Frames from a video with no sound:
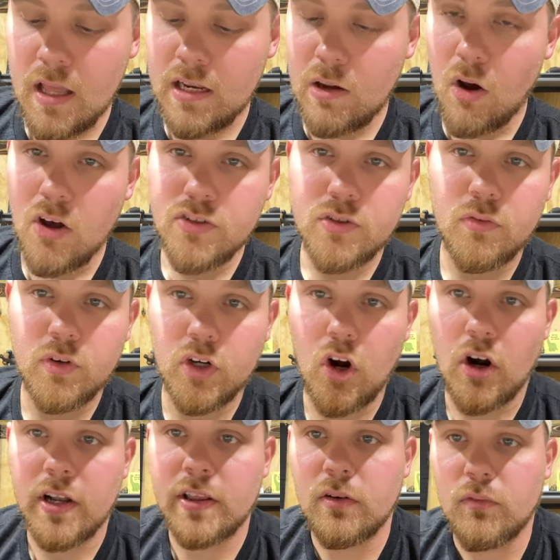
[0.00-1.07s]
Now, also
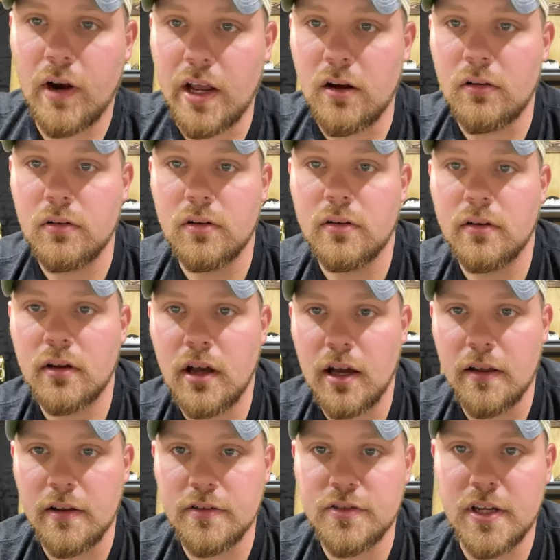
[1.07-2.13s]
regarding the rail,
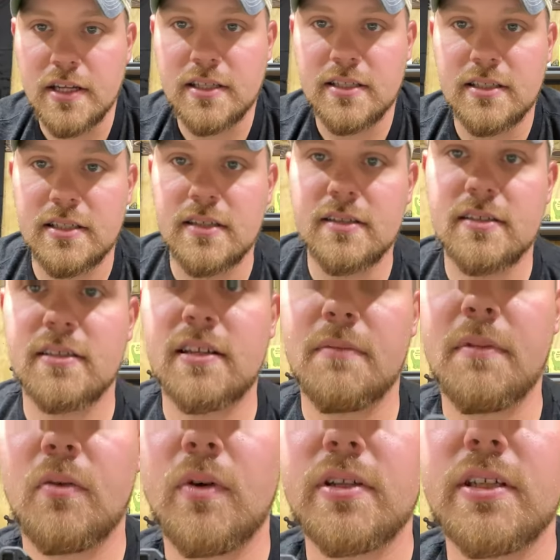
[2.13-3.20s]
as you guys can see, this is a
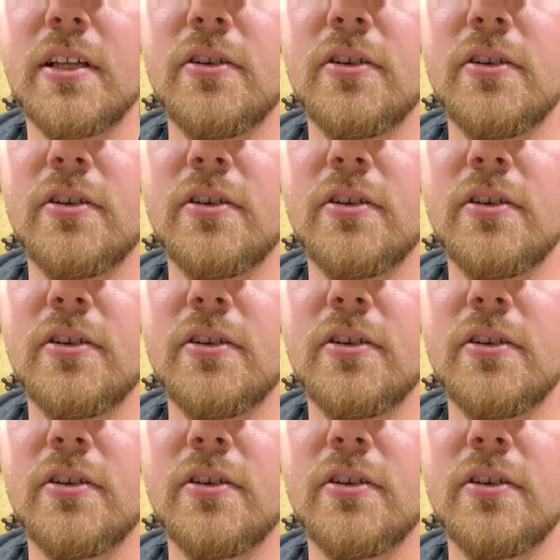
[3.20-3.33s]
Midwest